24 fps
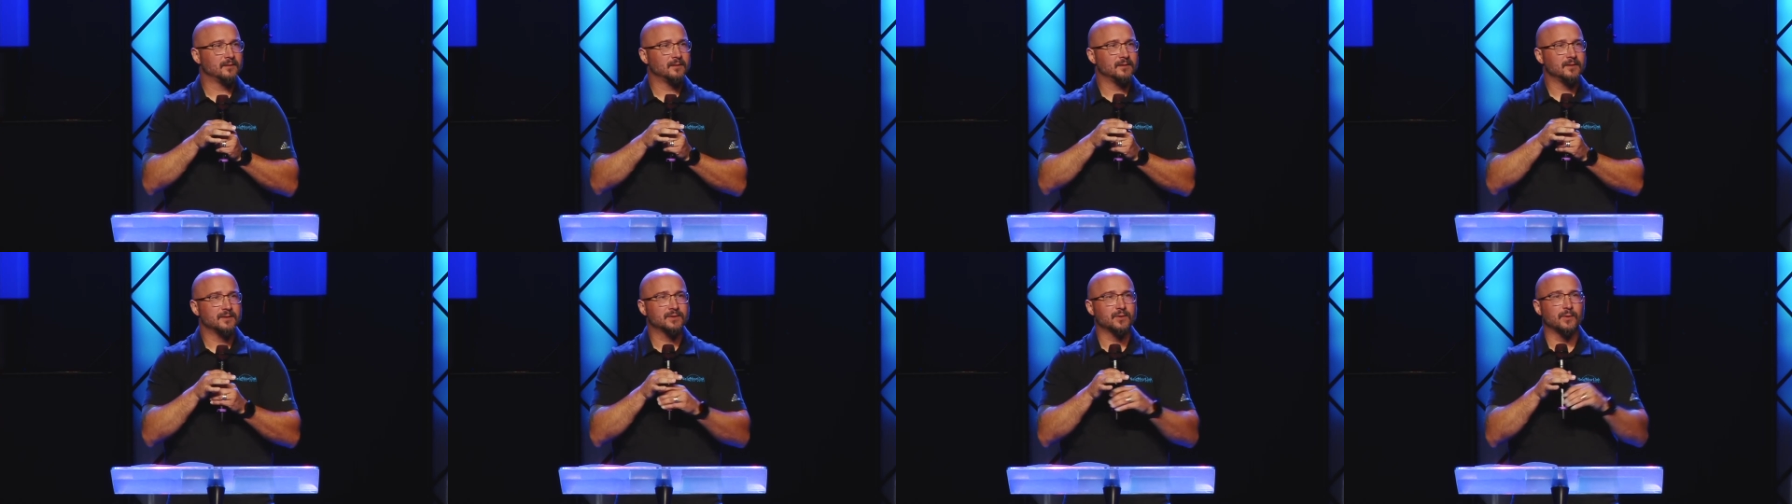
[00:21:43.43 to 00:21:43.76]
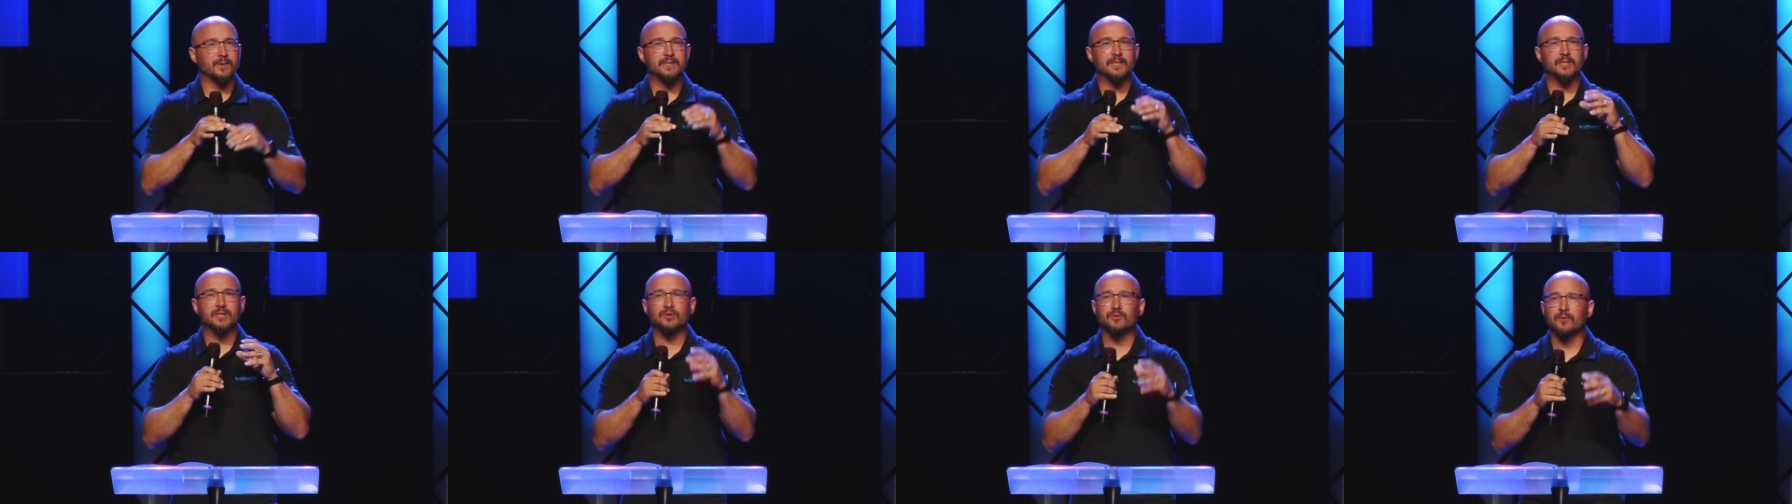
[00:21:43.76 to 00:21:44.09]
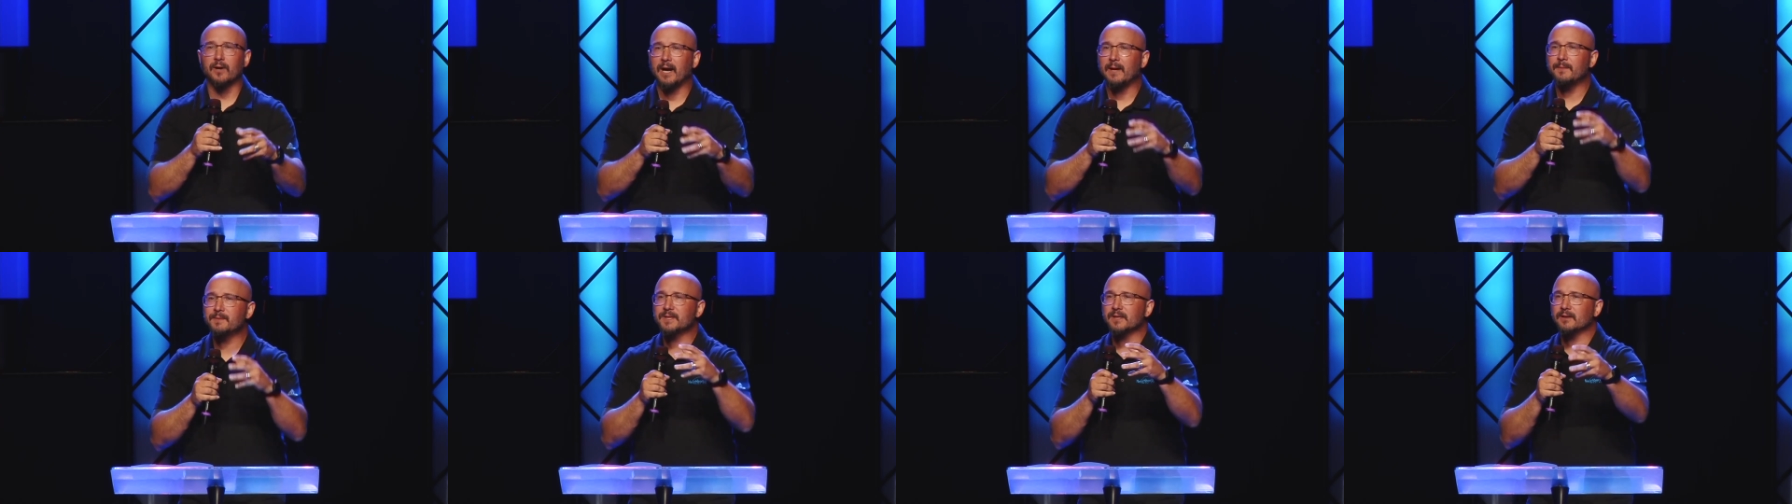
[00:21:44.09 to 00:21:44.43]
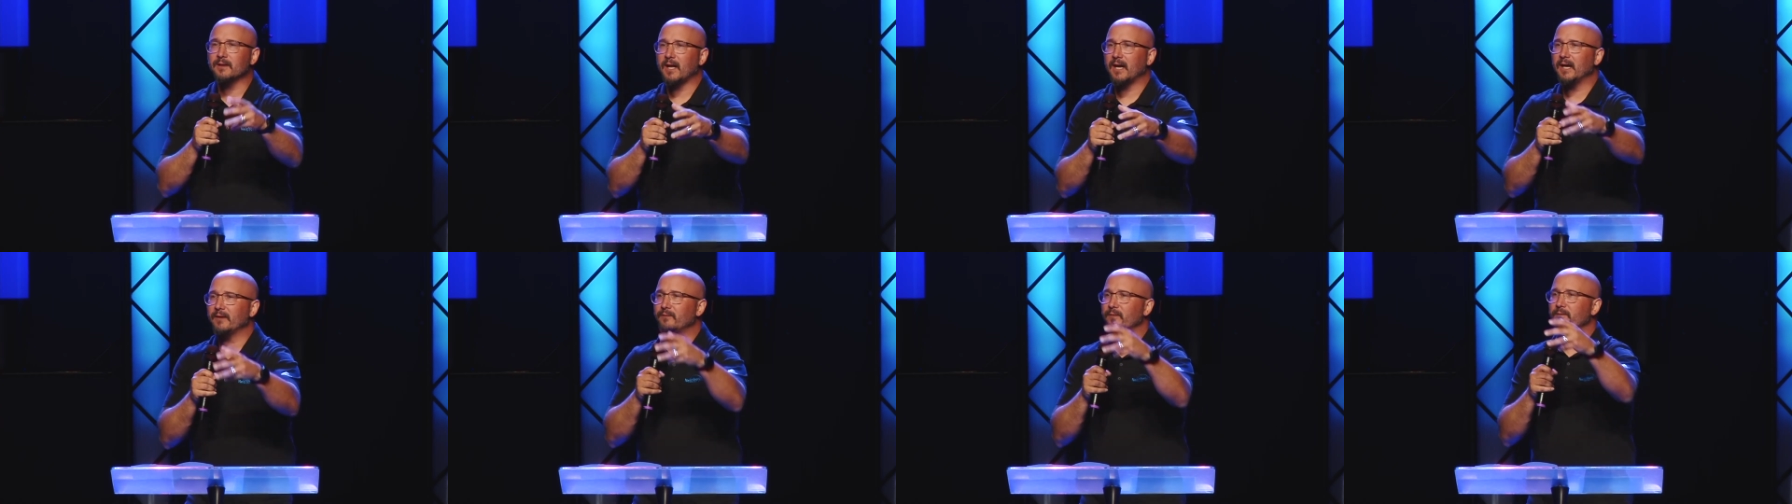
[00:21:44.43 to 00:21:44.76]
So he describes the
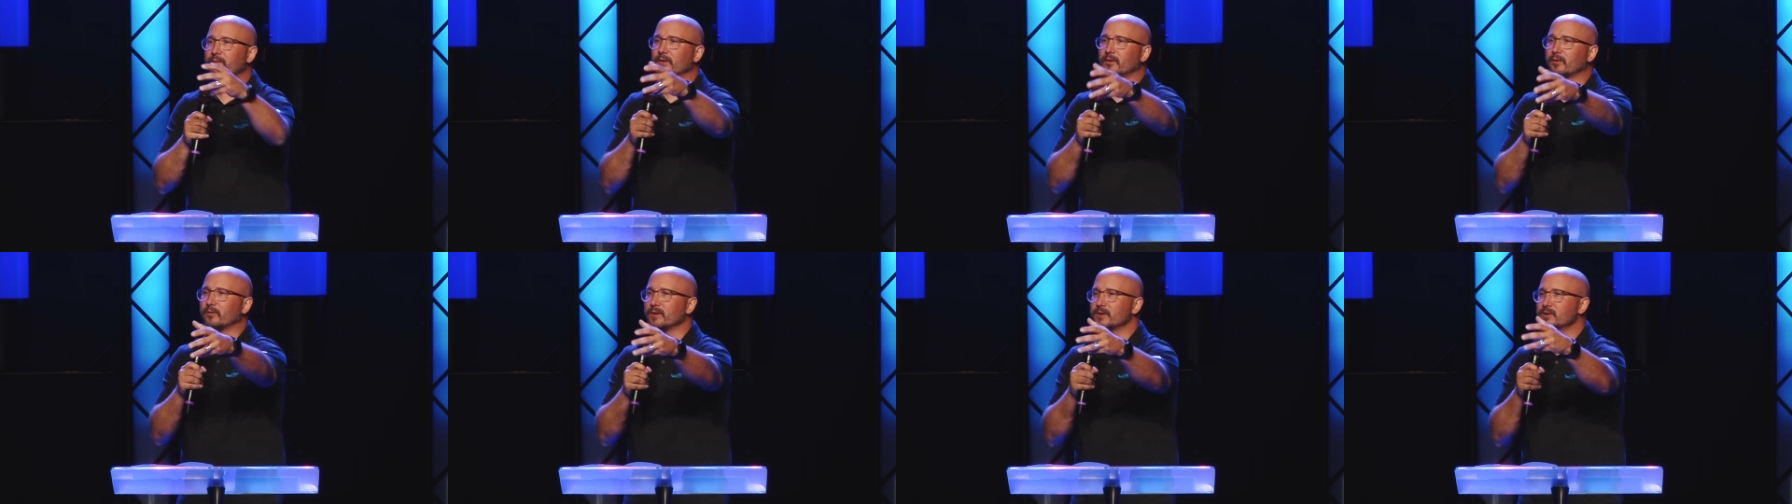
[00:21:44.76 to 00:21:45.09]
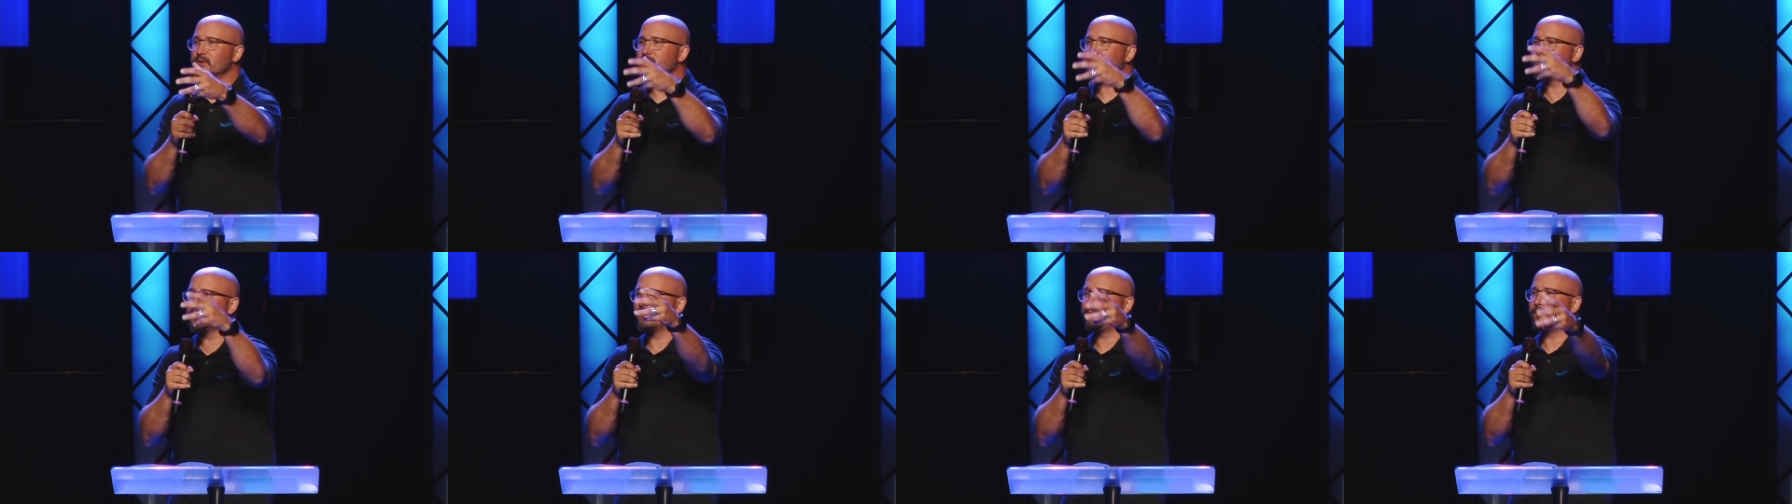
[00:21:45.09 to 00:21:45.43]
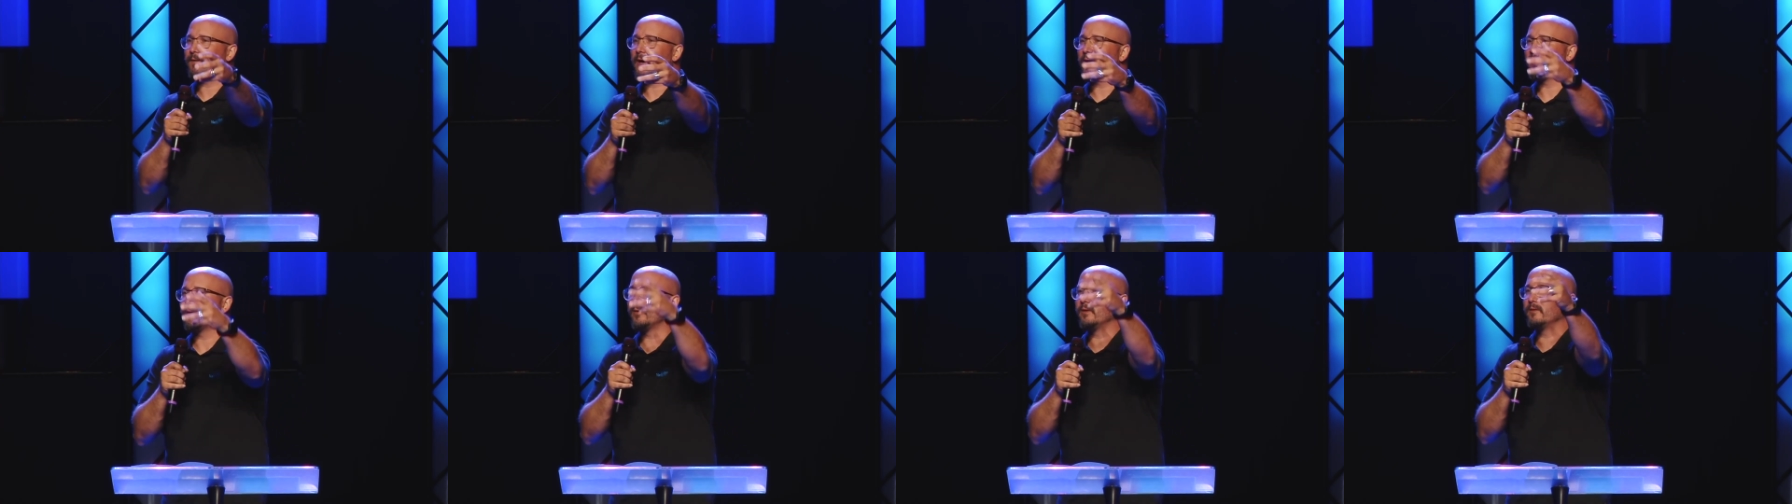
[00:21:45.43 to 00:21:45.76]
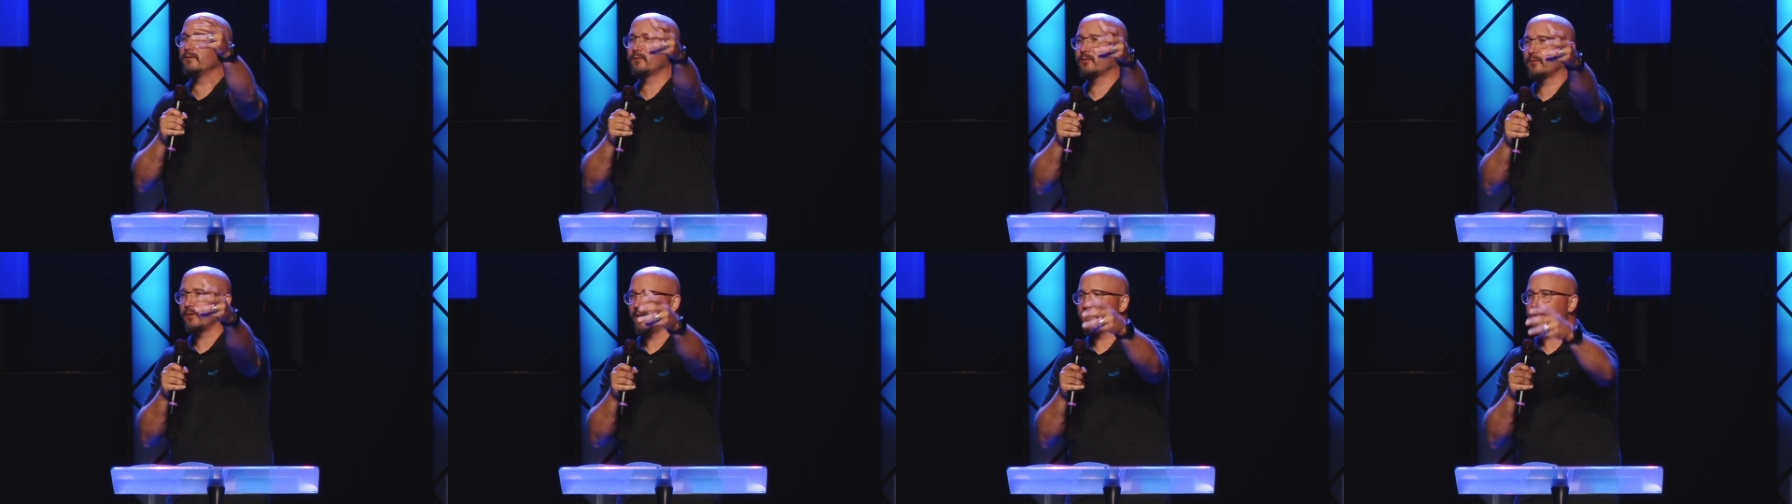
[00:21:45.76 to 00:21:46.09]
life of a Christian, a follower
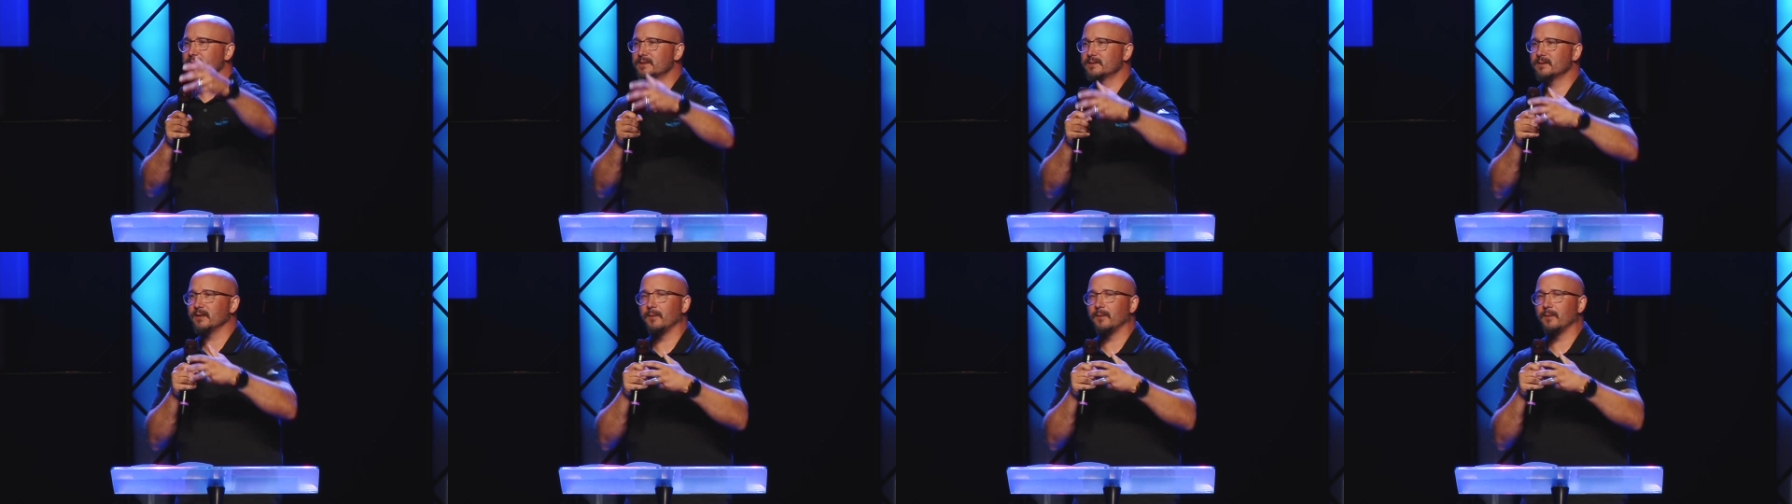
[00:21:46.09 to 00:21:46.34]
of Christ,